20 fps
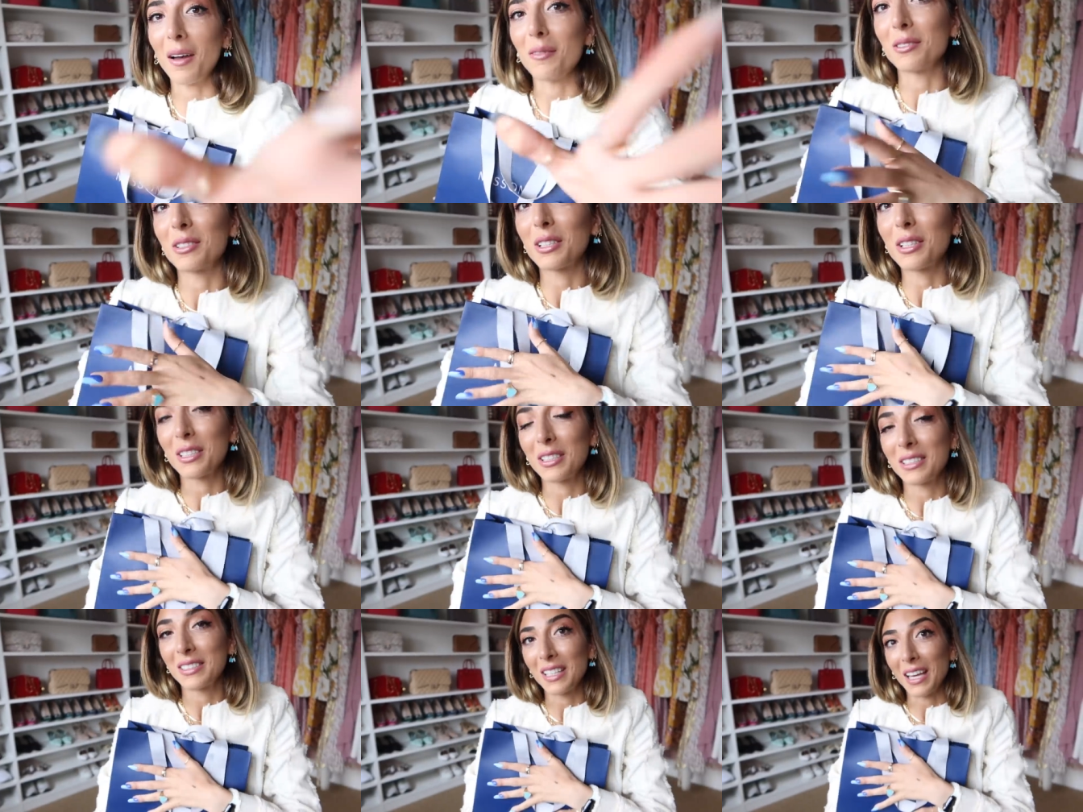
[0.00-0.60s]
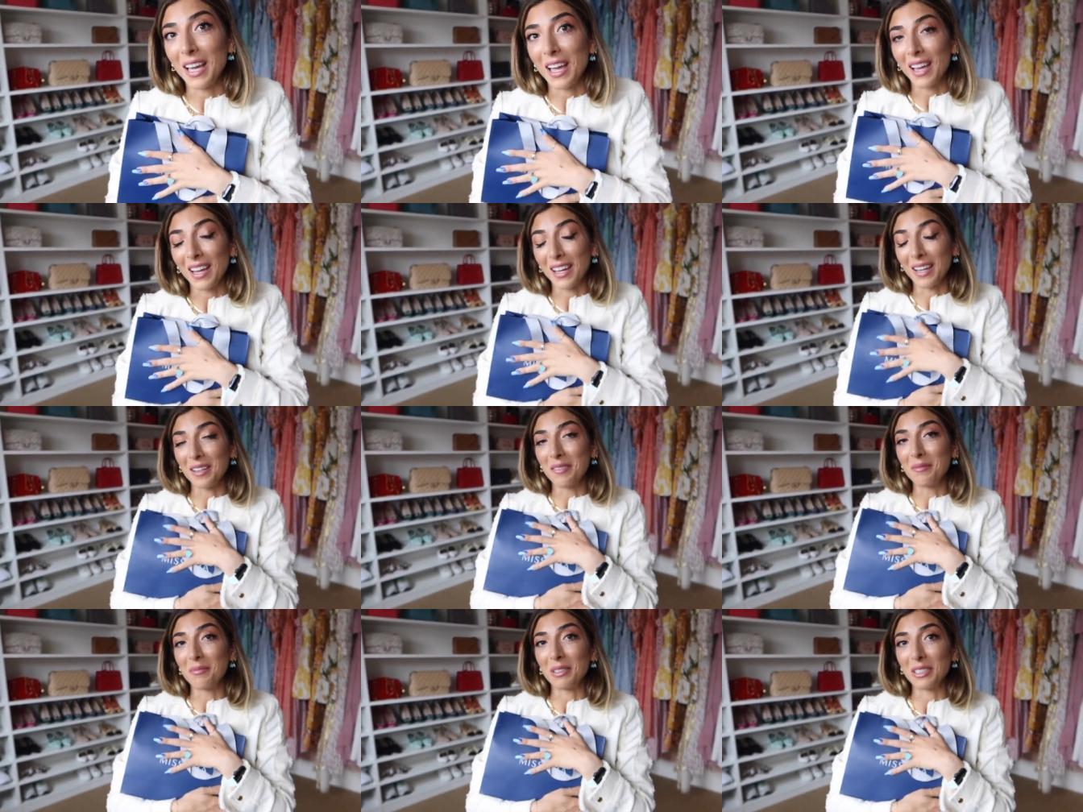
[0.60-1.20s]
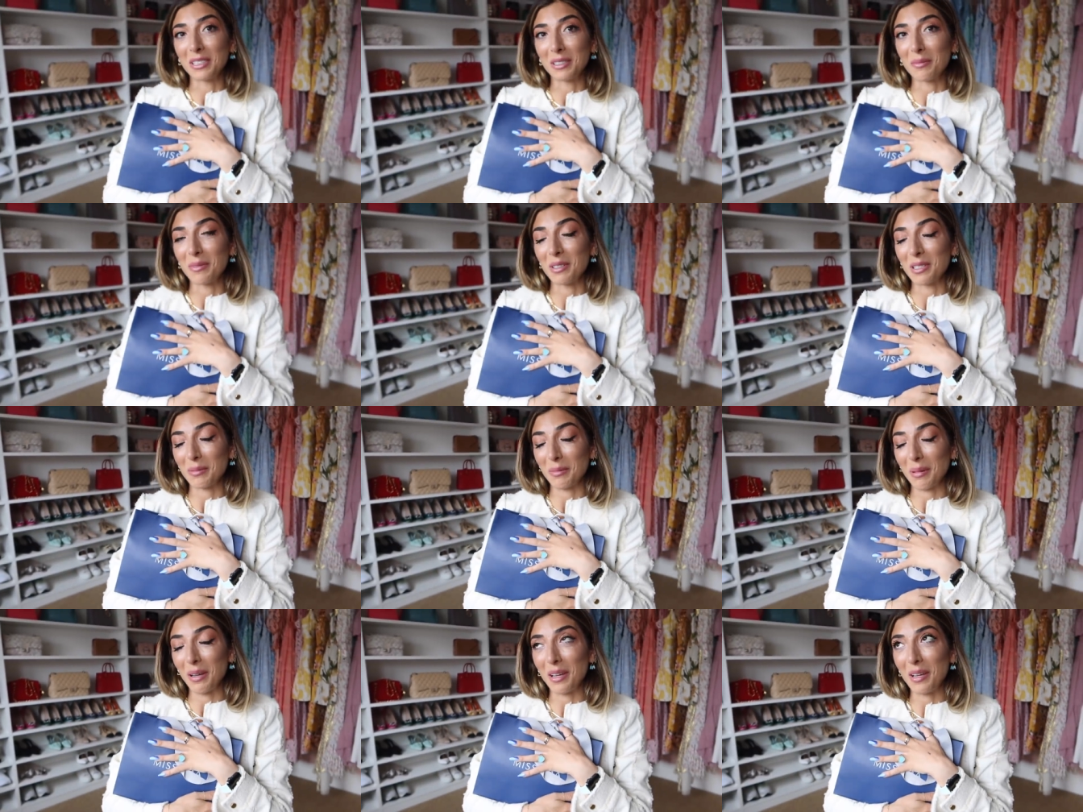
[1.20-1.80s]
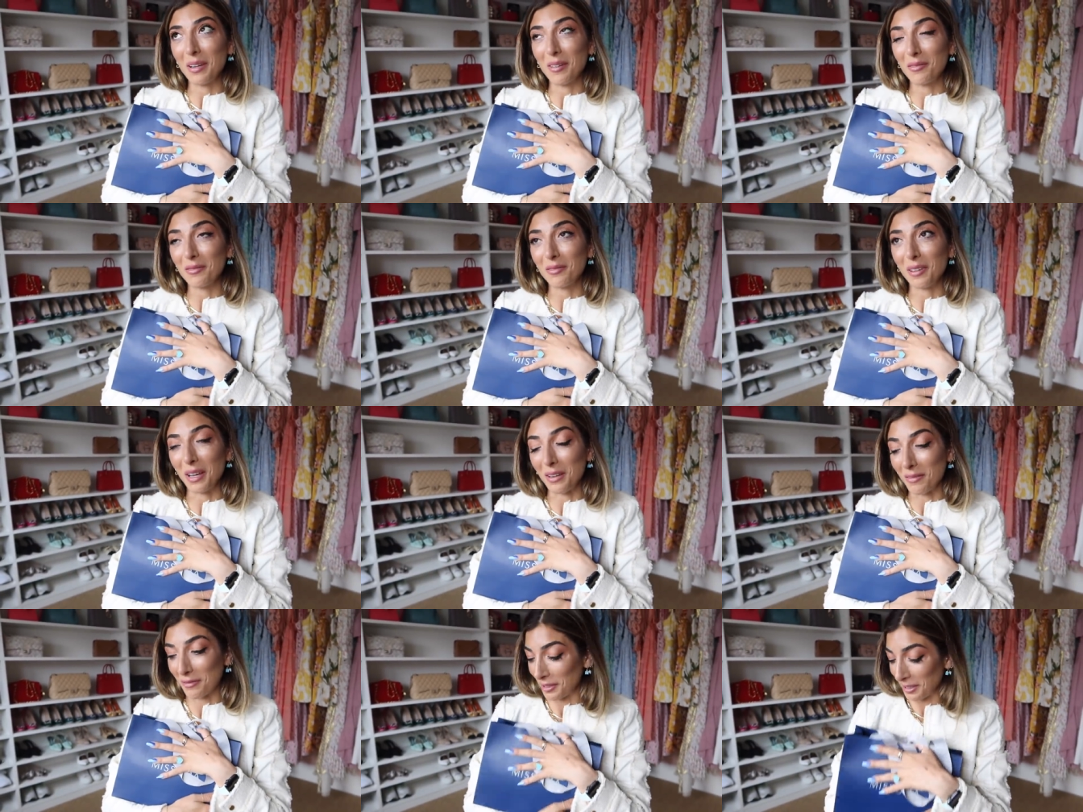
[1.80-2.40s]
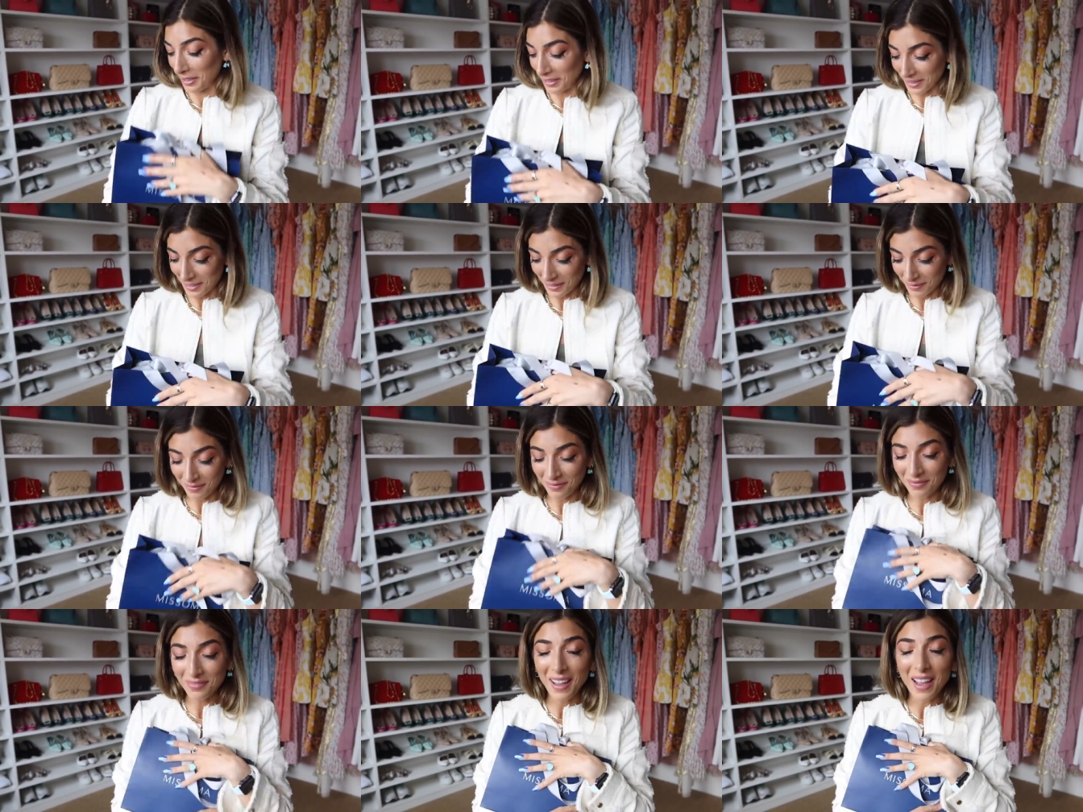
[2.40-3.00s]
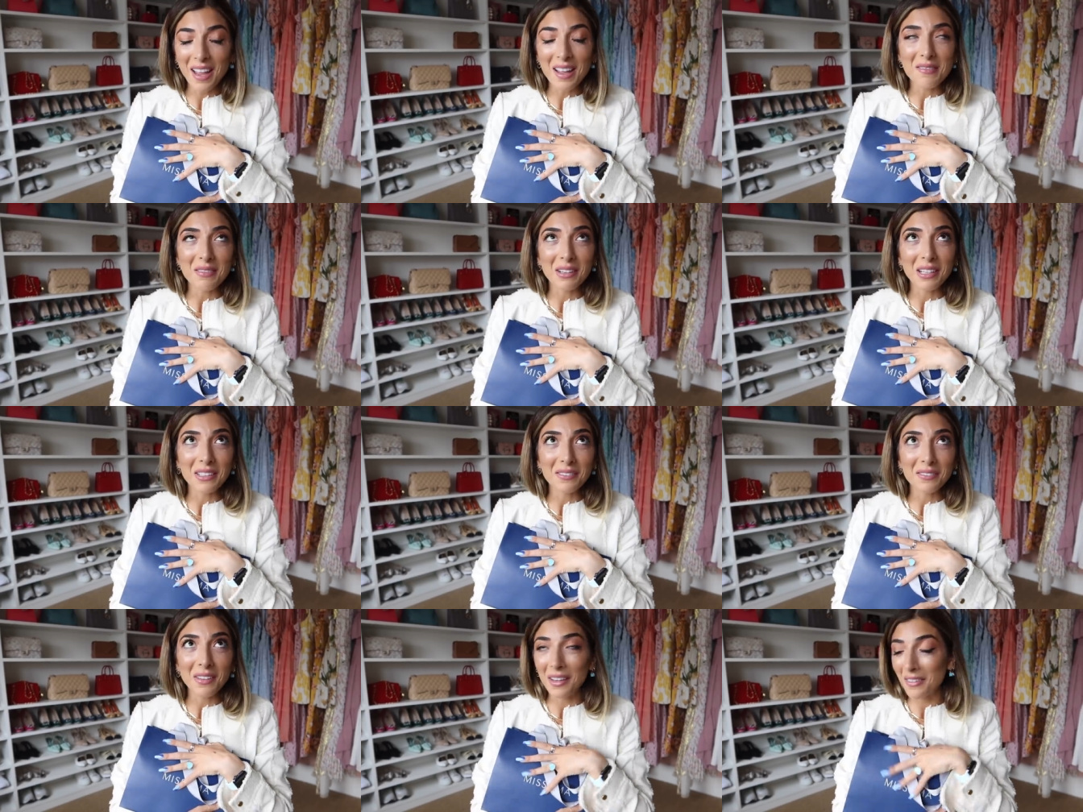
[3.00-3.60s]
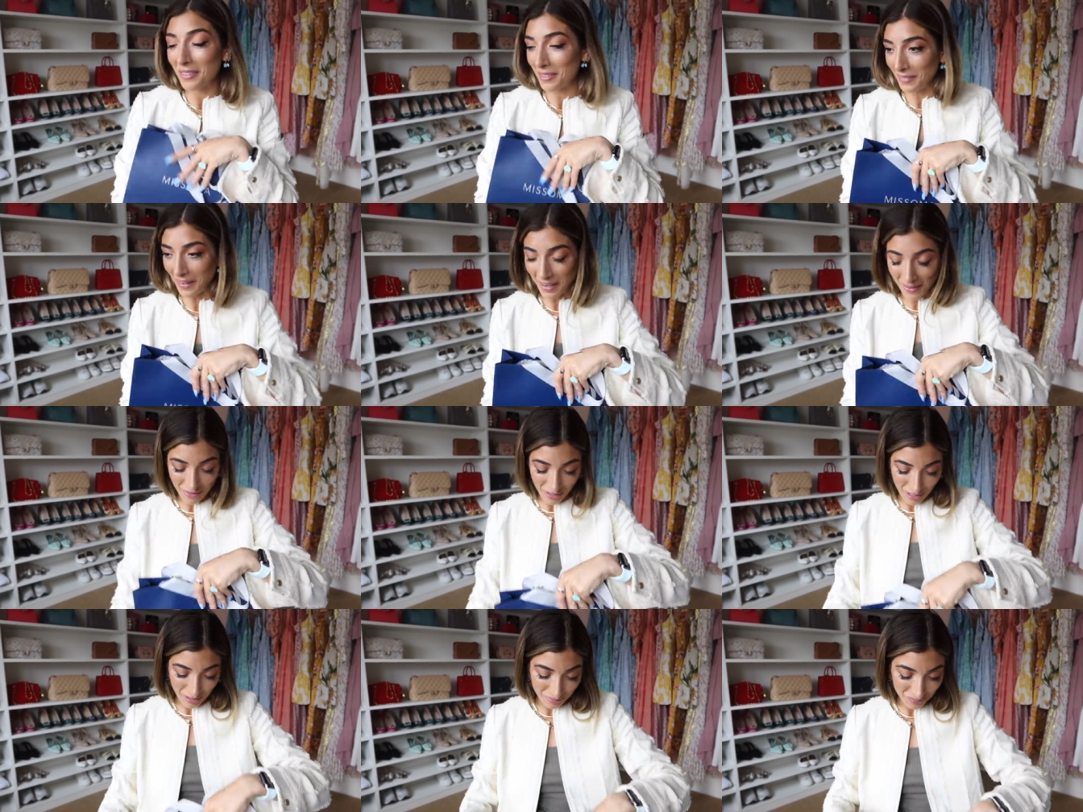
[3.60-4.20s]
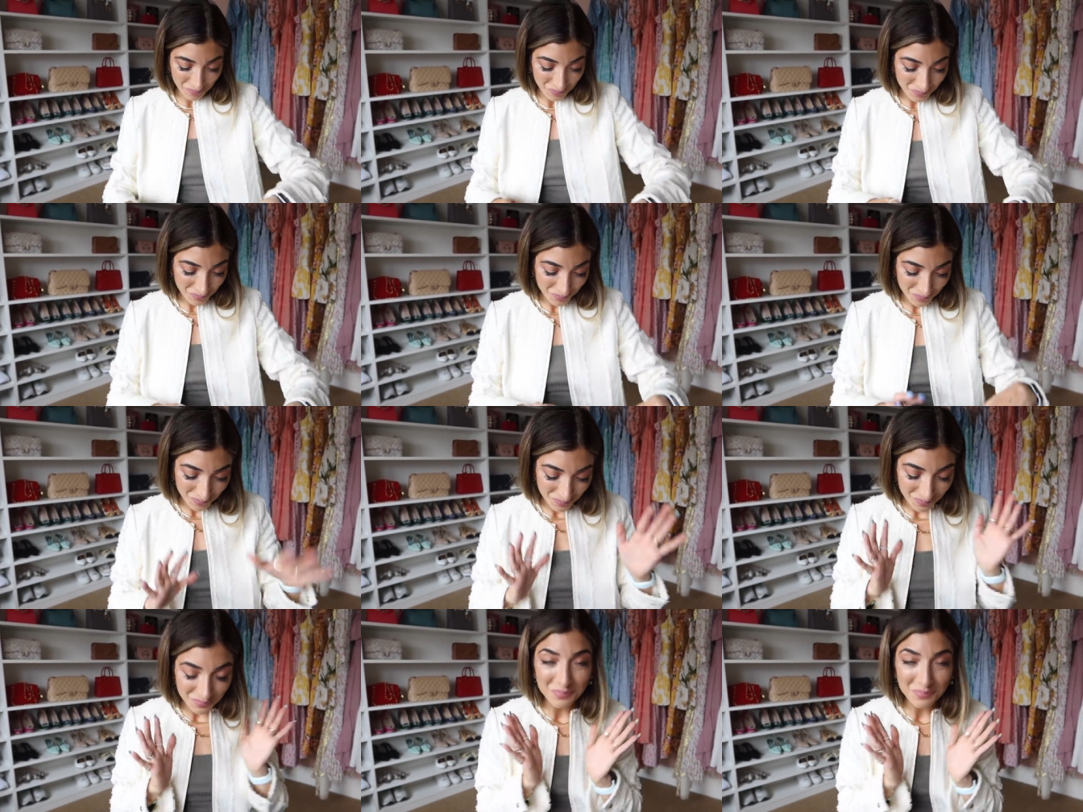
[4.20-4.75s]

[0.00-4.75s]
I was gonna say Missoma is my favorite, favorite, favorite, favorite